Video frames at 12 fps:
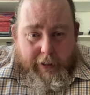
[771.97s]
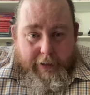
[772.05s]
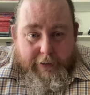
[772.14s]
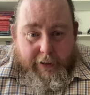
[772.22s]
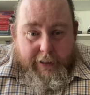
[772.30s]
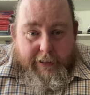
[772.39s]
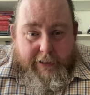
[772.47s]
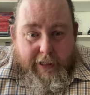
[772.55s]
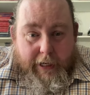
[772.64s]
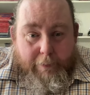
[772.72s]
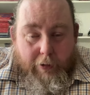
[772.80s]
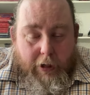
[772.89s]
a dining
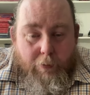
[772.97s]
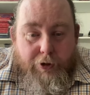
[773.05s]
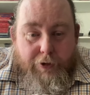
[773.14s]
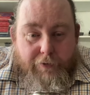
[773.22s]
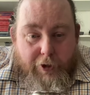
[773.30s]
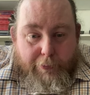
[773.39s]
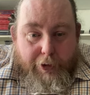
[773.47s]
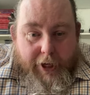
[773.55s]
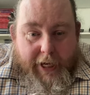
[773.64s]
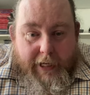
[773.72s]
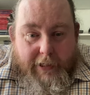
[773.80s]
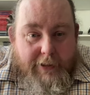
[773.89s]
table and would have
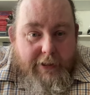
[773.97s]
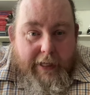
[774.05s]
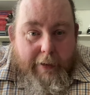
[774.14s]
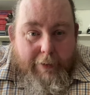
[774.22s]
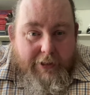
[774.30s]
communicated that